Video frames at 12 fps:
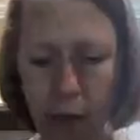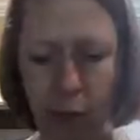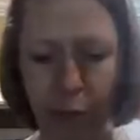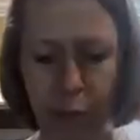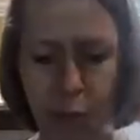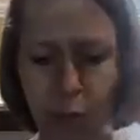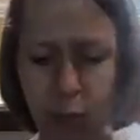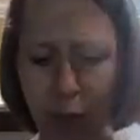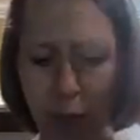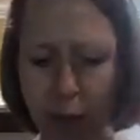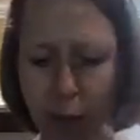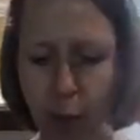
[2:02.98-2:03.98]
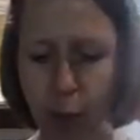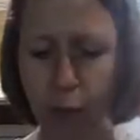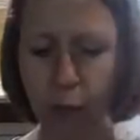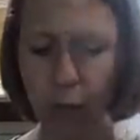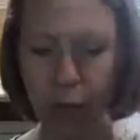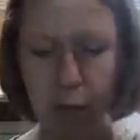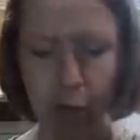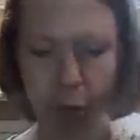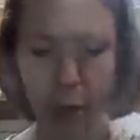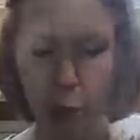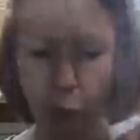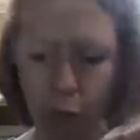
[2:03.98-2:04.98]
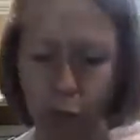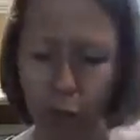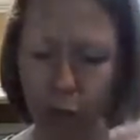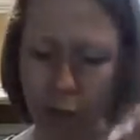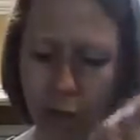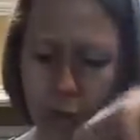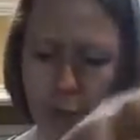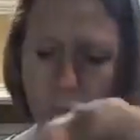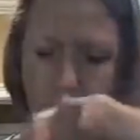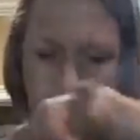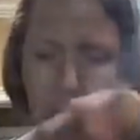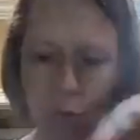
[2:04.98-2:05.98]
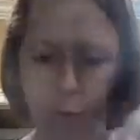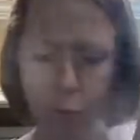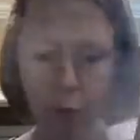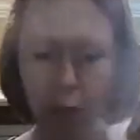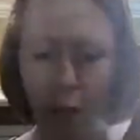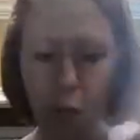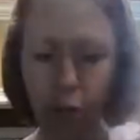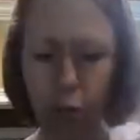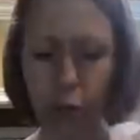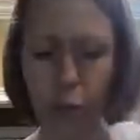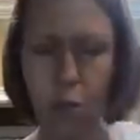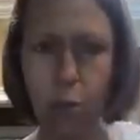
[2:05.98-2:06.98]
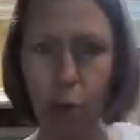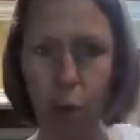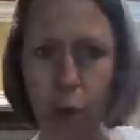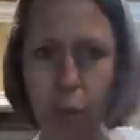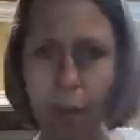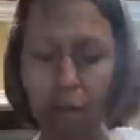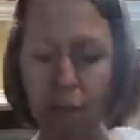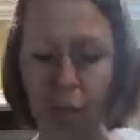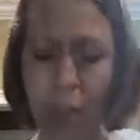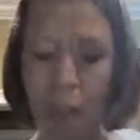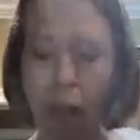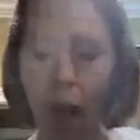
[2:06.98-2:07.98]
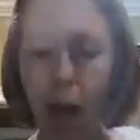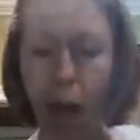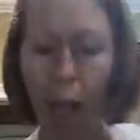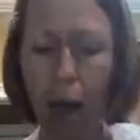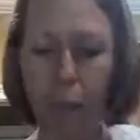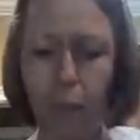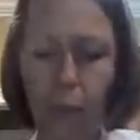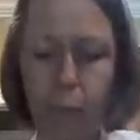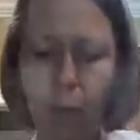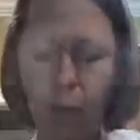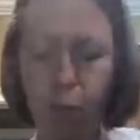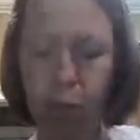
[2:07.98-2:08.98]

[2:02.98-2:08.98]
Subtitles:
usually that's where you get your salt, is in your soy sauce or your tamari. I'm going